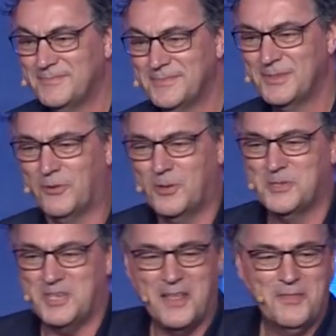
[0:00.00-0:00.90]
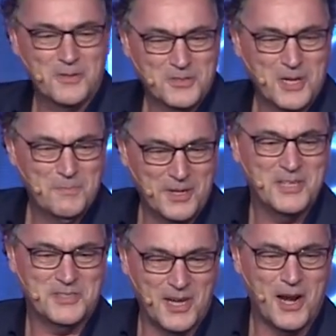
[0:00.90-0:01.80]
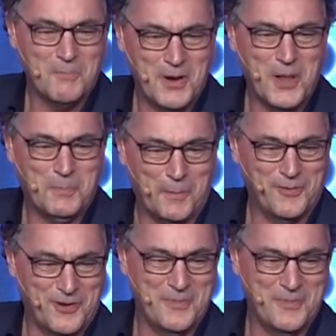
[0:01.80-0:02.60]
Of course, in those companies, there are many people from